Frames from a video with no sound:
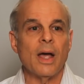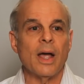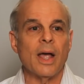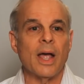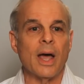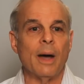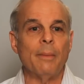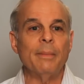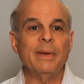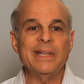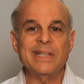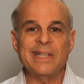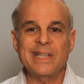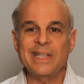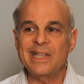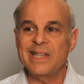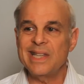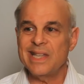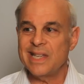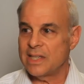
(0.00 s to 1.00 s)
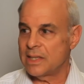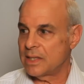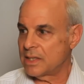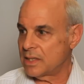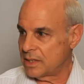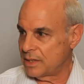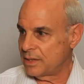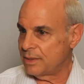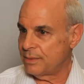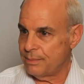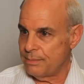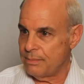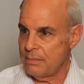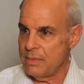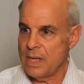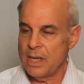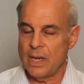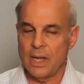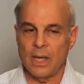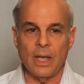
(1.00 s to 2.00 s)
Coming to this
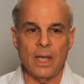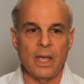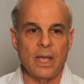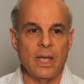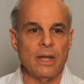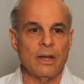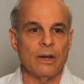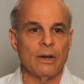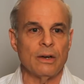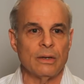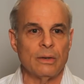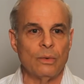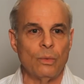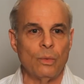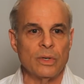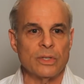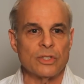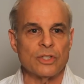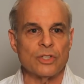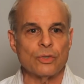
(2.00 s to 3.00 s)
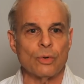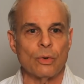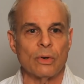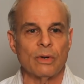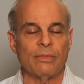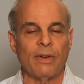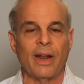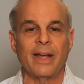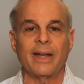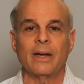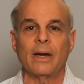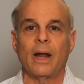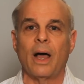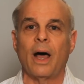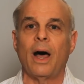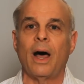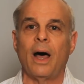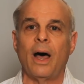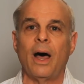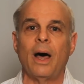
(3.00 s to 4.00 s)
meeting here was sort of like an
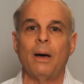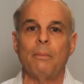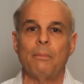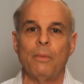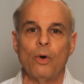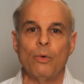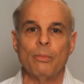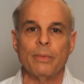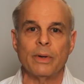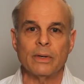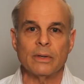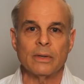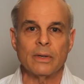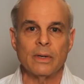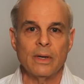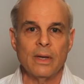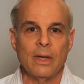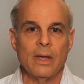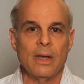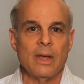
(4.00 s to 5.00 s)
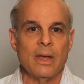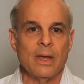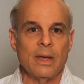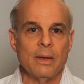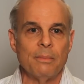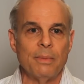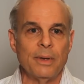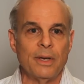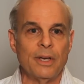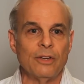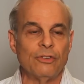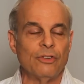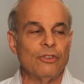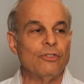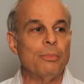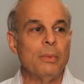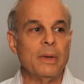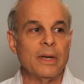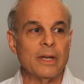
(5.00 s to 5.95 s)
aha moment because it's been